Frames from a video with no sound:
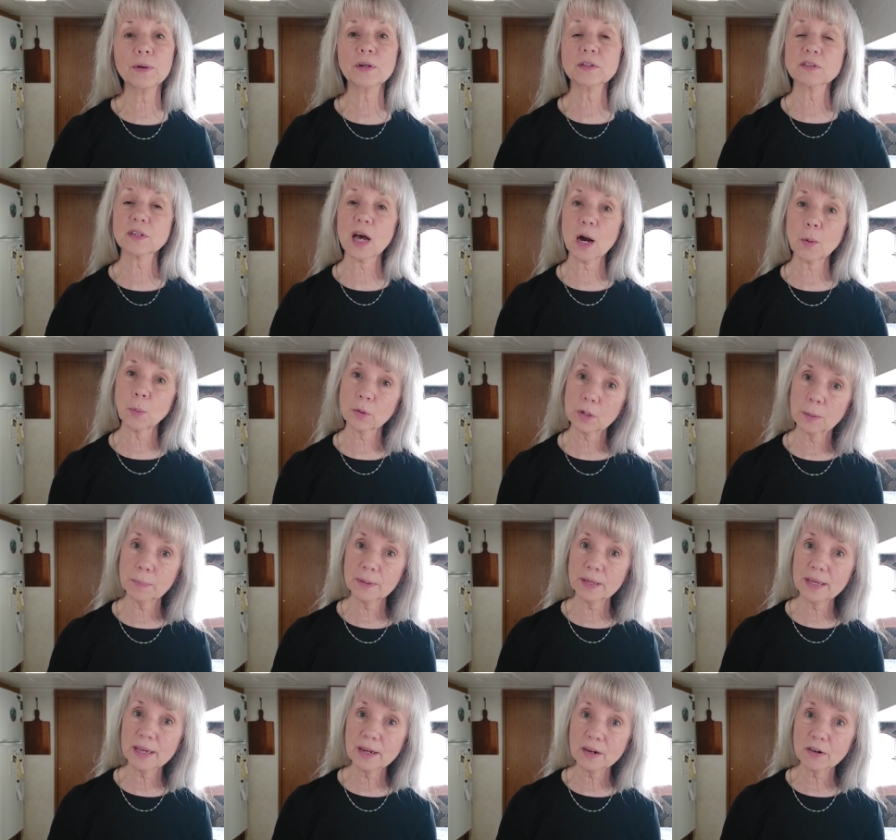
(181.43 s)
because I want to
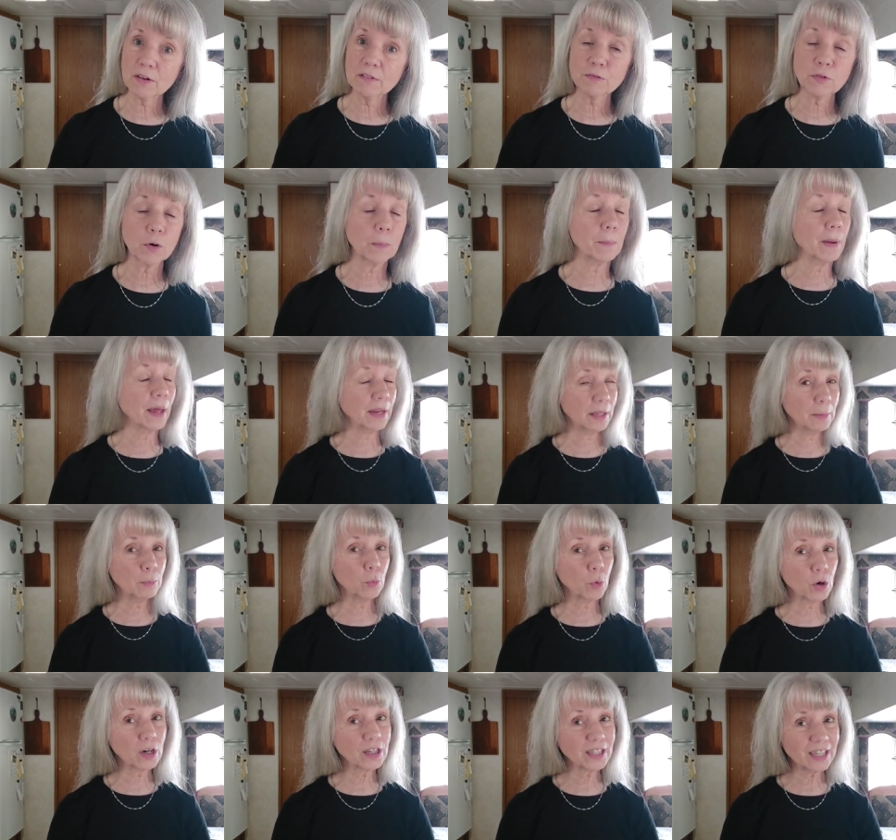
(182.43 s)
be here for many
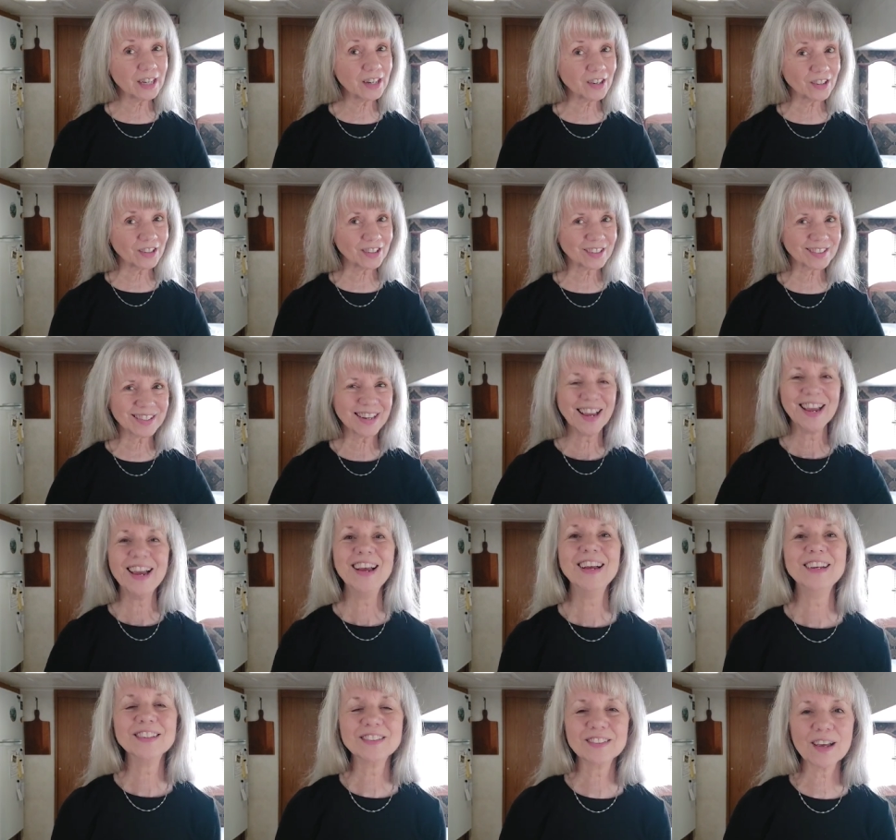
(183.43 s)
more years.
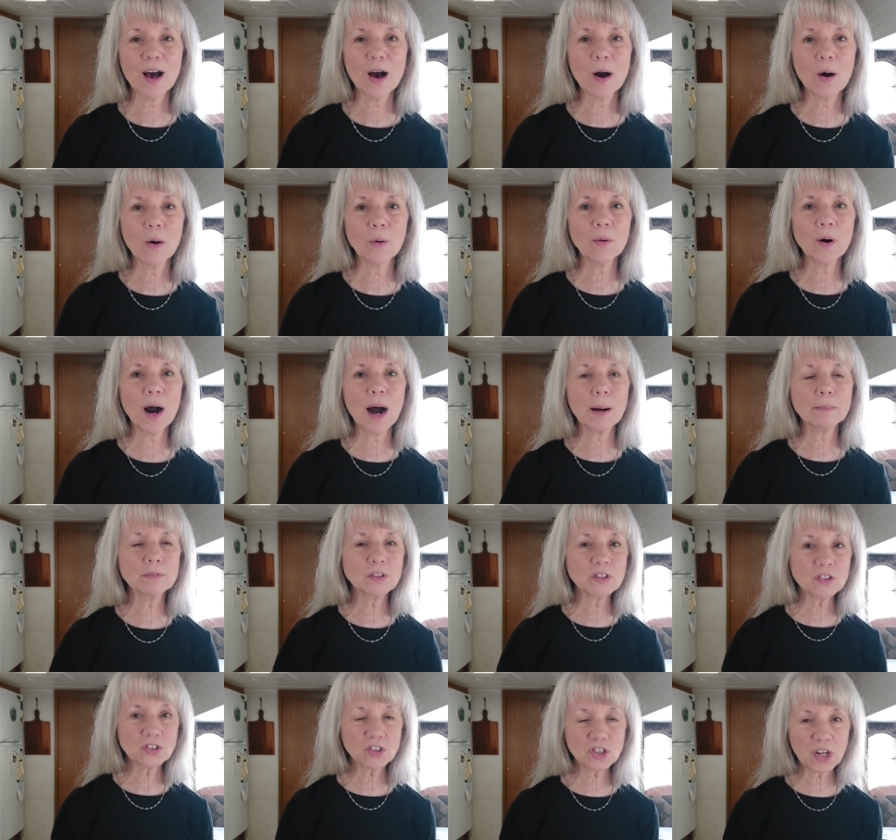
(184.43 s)
So I'm
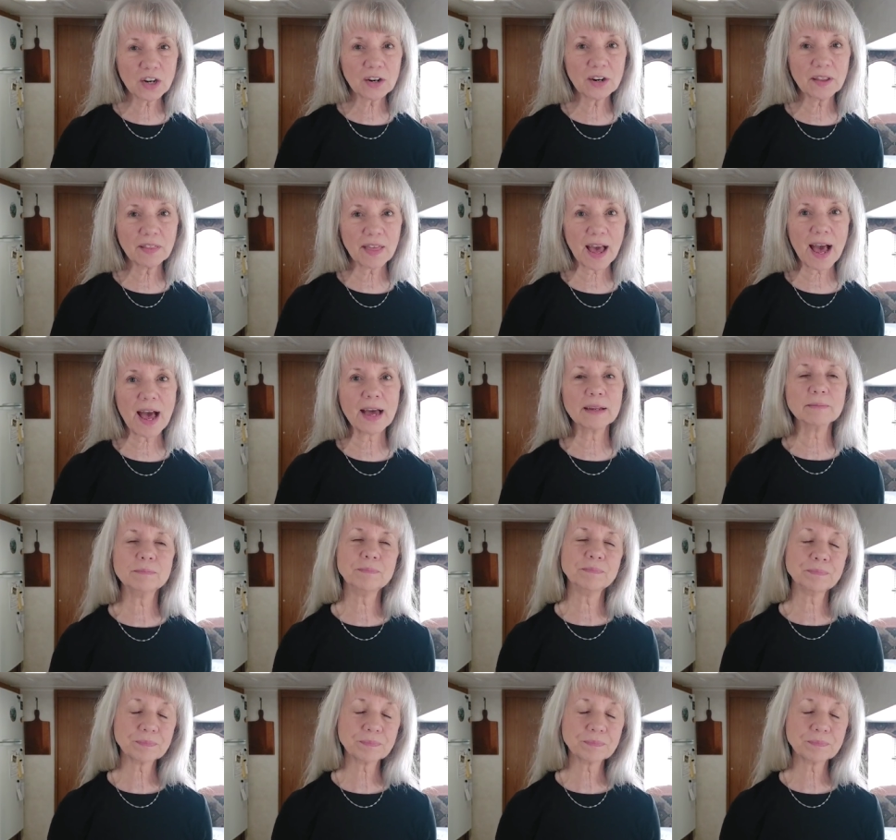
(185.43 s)
just sharing that.